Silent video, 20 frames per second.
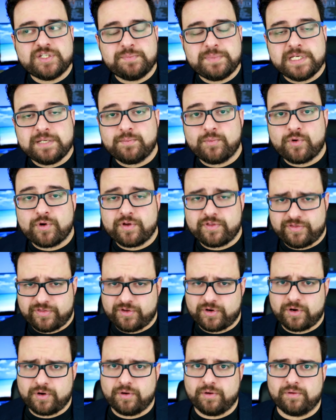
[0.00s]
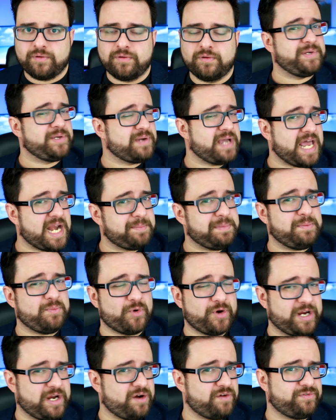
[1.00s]
to be more thorough. But you gotta be
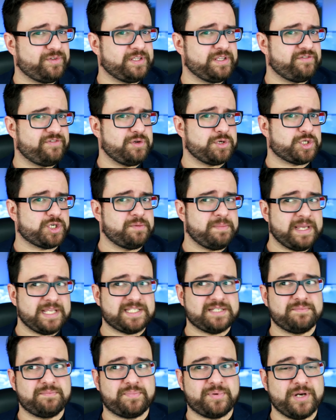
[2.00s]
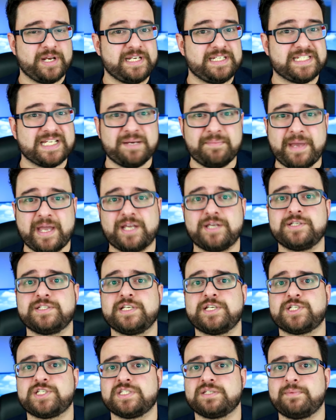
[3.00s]
more careful in the future. You made some pretty dumb
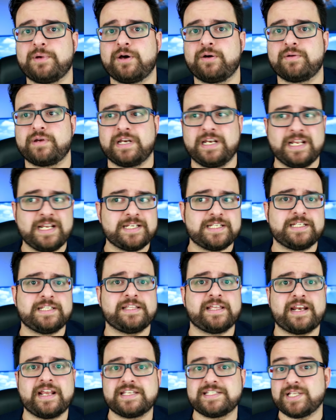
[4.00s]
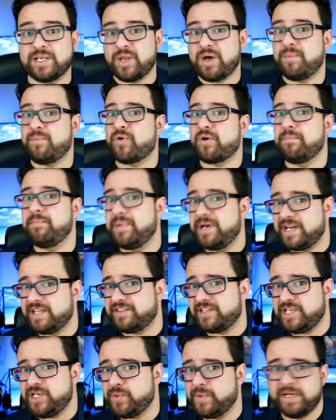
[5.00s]
accusations about an entity that has a lot more money
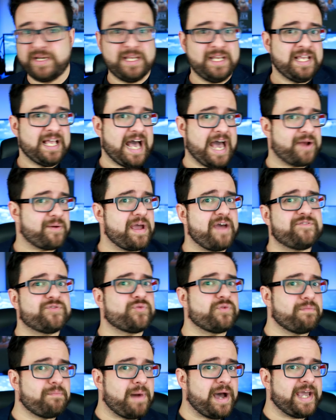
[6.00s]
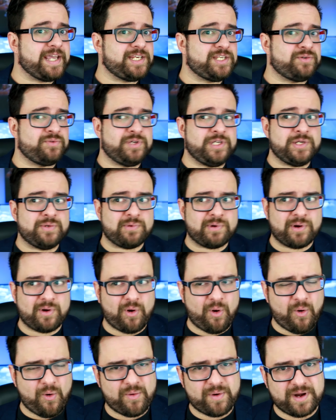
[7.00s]
than you and I don't have to remind you, you
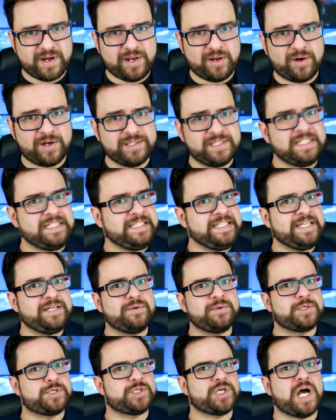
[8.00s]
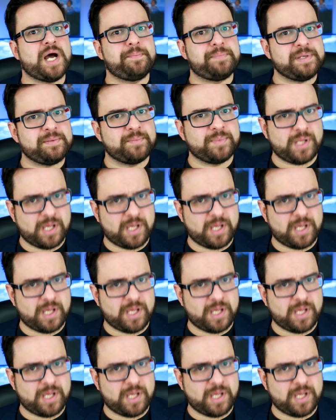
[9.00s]
were already on the legal chopping